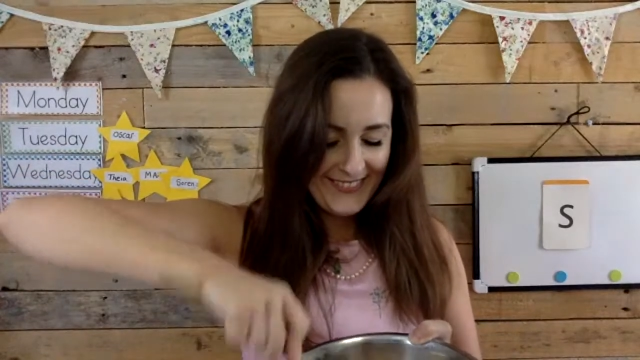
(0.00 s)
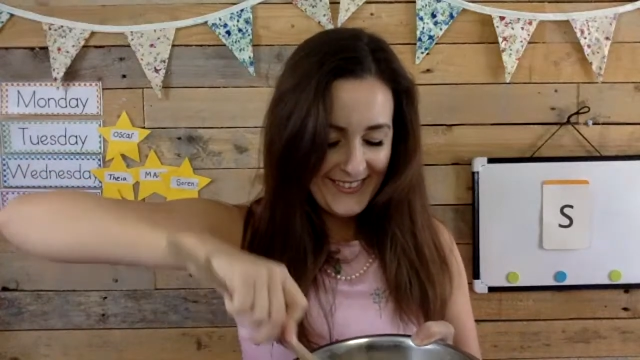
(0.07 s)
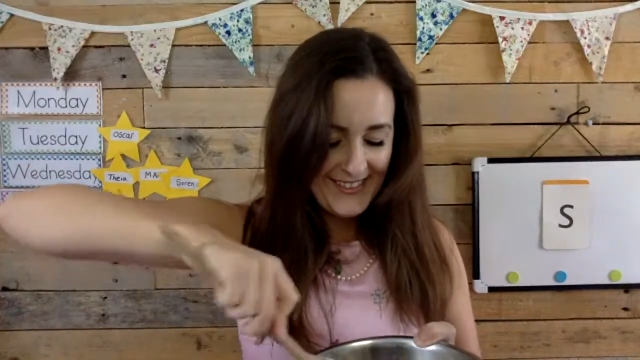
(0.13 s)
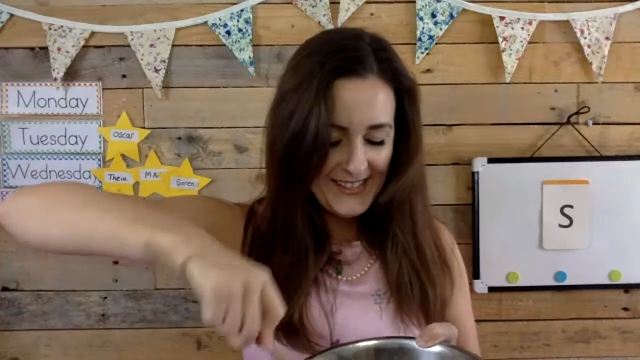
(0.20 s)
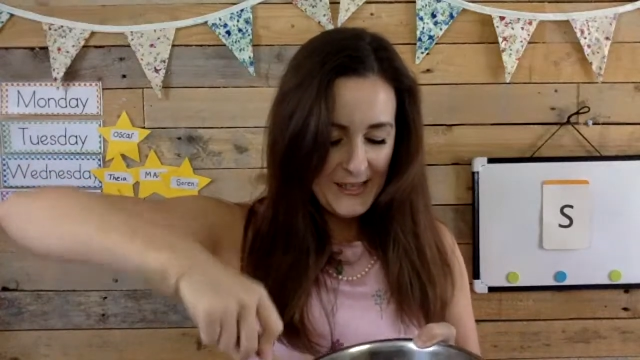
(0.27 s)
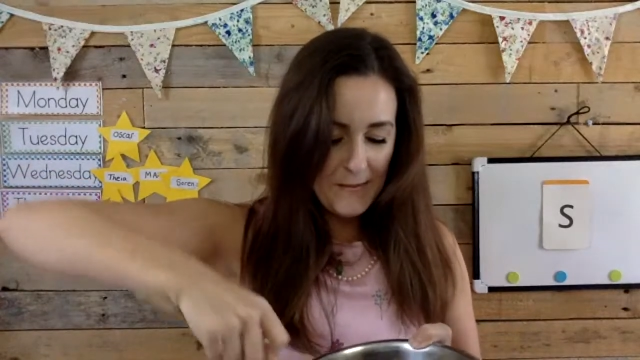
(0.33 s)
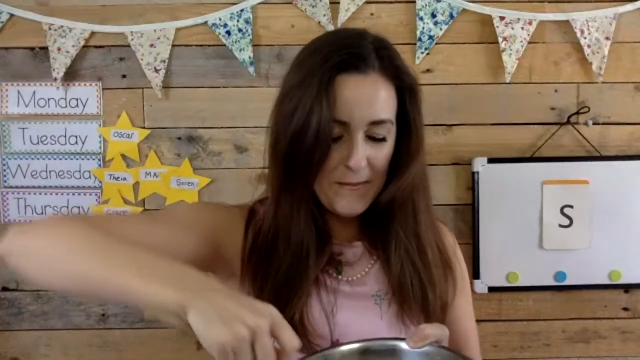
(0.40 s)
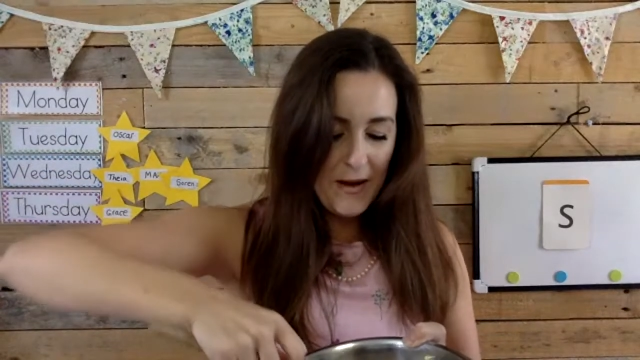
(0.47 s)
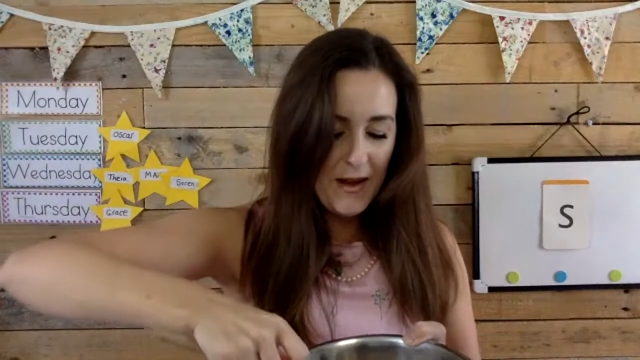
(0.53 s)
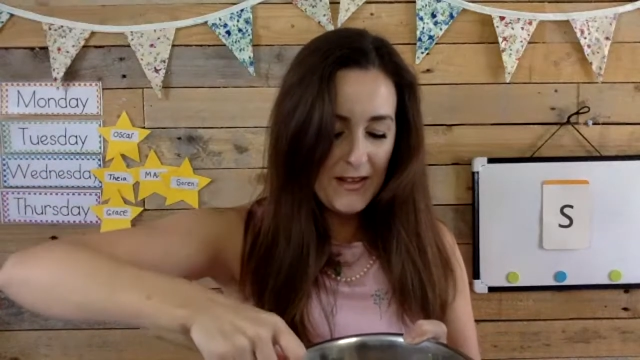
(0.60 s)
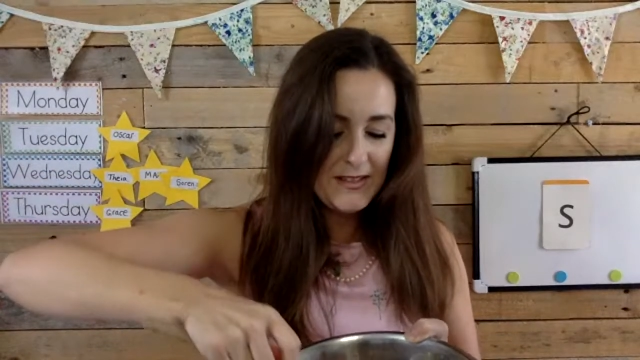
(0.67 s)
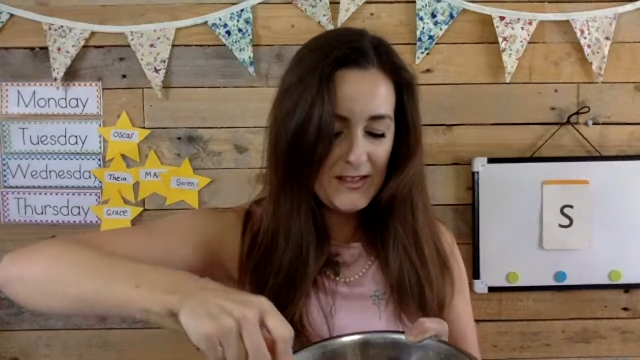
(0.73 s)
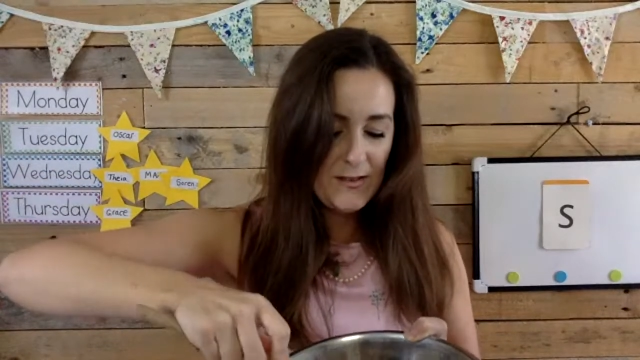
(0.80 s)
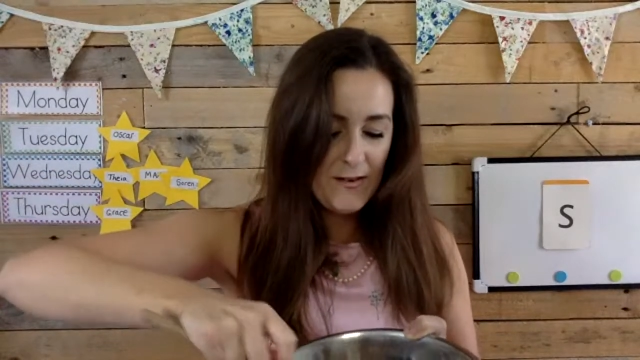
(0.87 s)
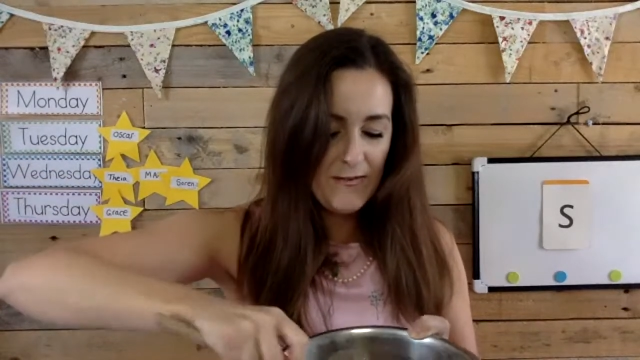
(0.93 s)
She's a
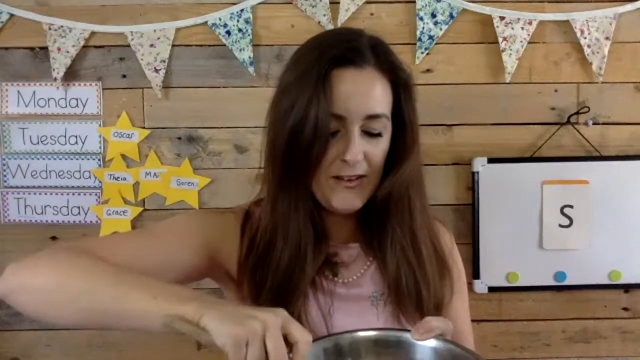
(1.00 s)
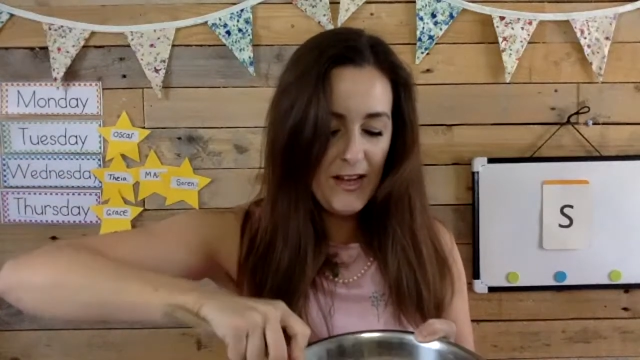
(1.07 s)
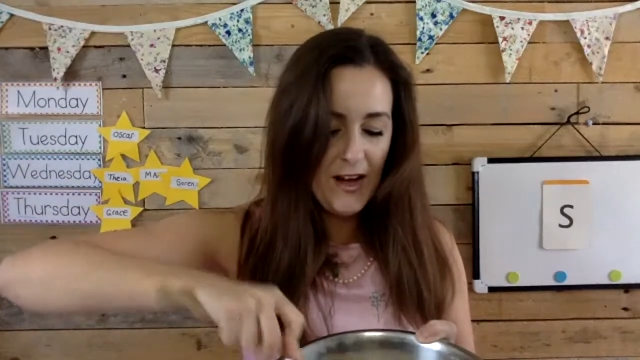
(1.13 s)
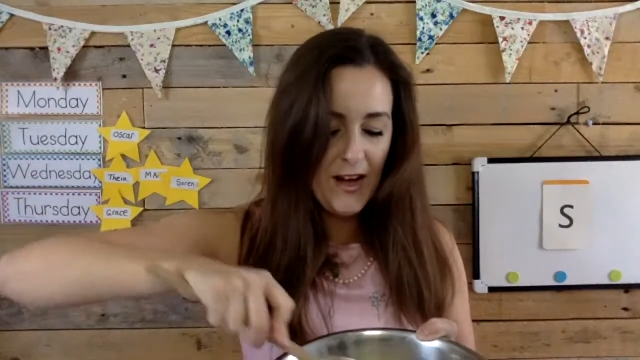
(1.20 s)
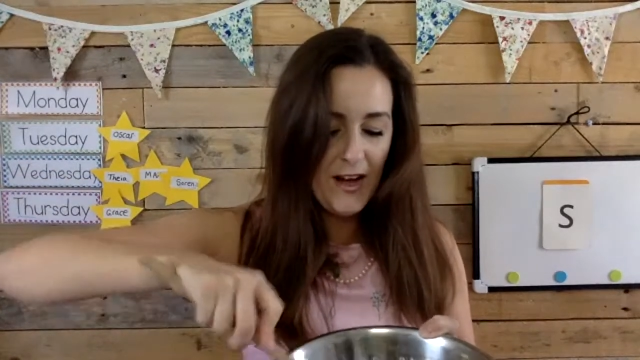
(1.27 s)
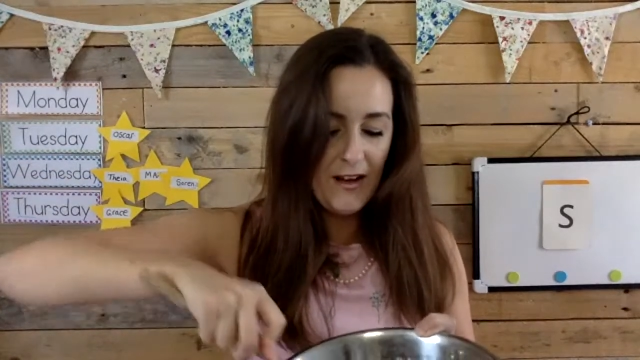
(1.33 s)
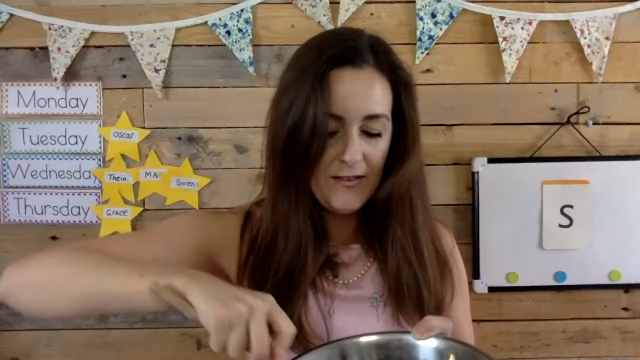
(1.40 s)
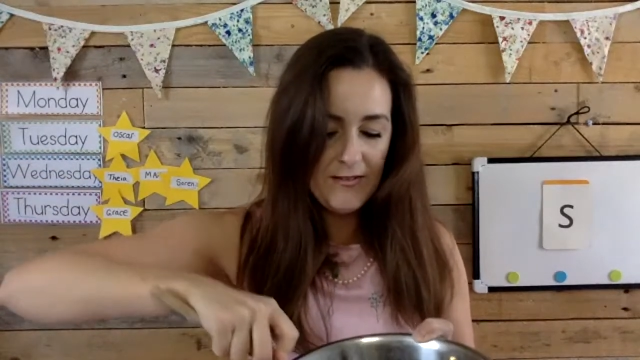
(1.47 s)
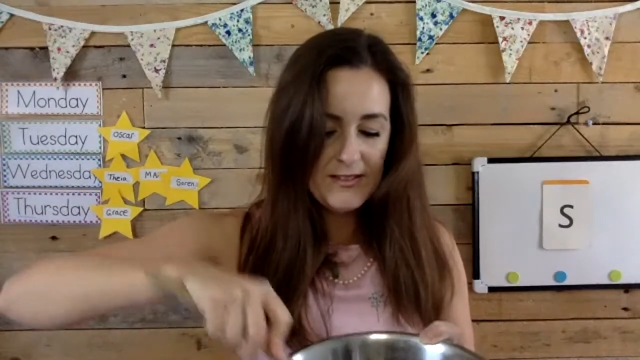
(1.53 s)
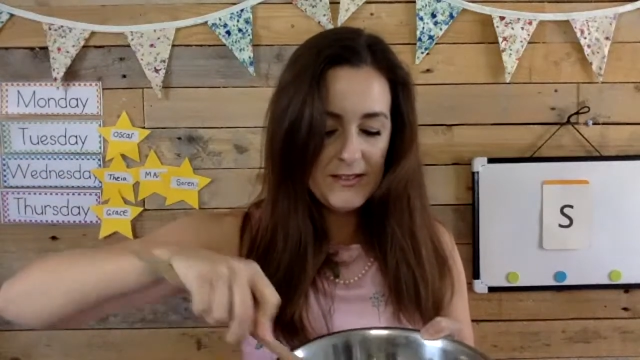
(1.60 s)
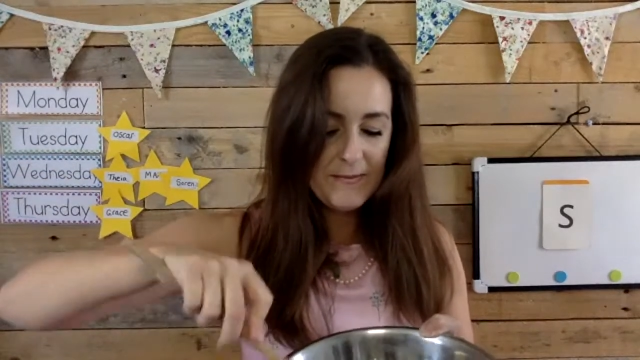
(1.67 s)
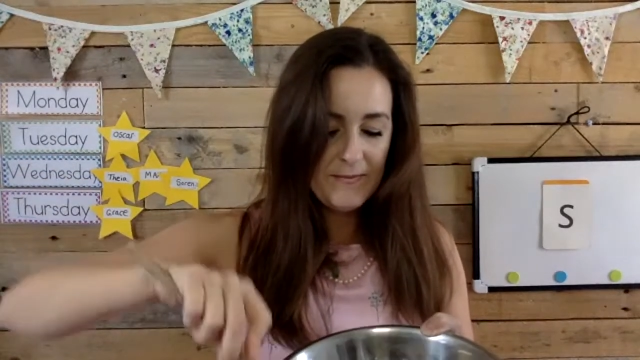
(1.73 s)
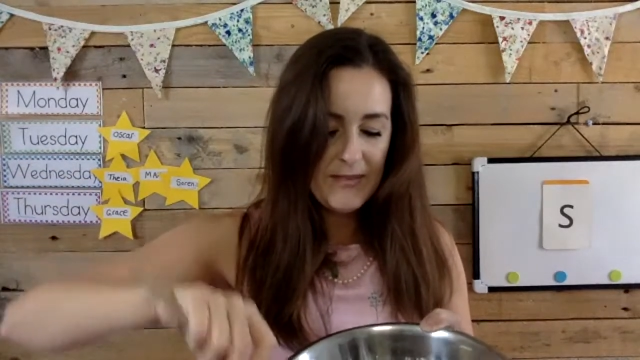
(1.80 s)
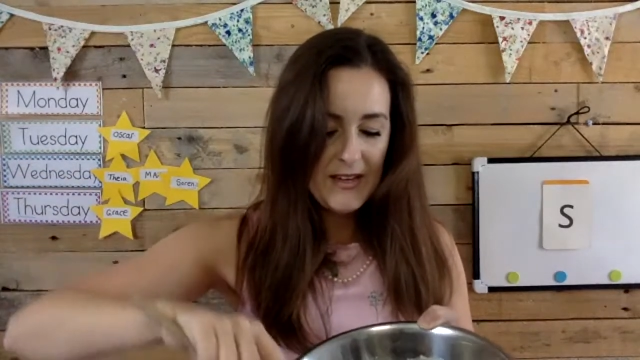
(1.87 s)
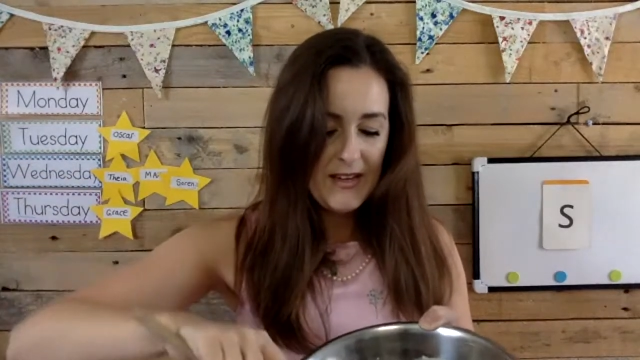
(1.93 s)
master of laughs.